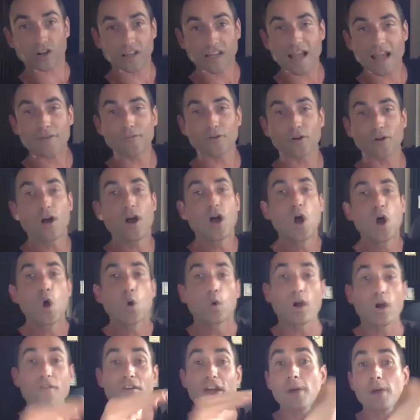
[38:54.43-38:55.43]
level
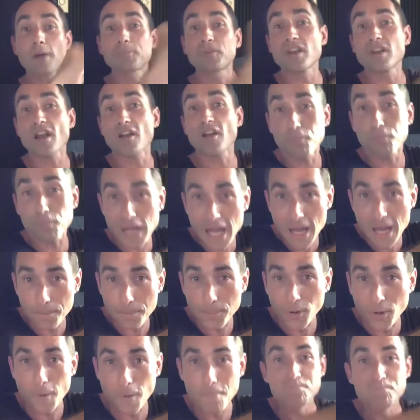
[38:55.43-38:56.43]
where I've helped enough
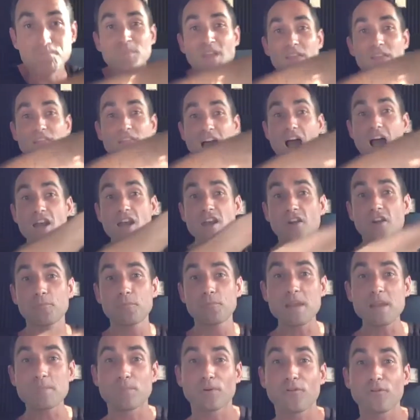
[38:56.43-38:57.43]
people that enough
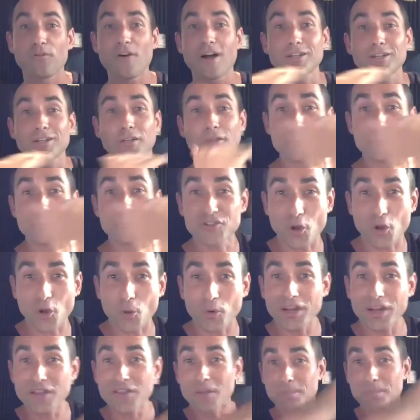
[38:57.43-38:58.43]
people follow the
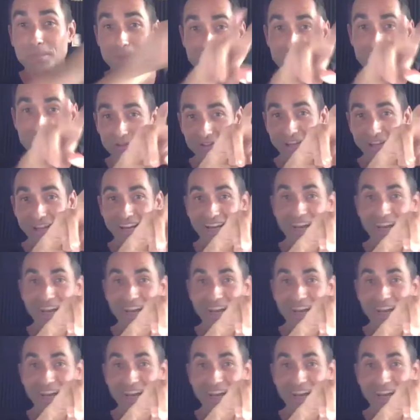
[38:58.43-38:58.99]
story in the music